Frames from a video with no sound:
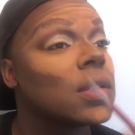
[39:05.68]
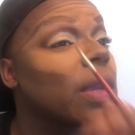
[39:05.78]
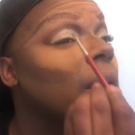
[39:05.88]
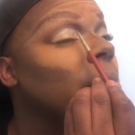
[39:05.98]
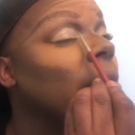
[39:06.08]

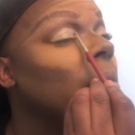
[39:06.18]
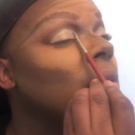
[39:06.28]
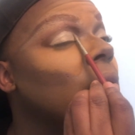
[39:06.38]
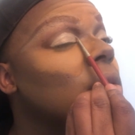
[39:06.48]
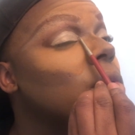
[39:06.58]
so I can be
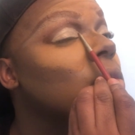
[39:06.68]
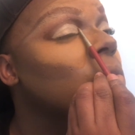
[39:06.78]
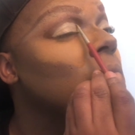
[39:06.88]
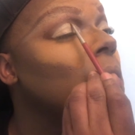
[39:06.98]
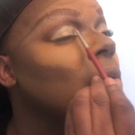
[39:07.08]
ambidextrous
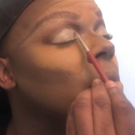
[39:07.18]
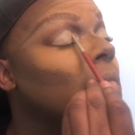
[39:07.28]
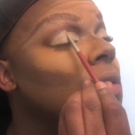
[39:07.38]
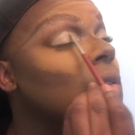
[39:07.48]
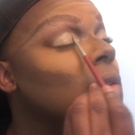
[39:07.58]
with my makeup
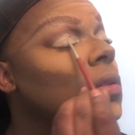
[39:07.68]
brushes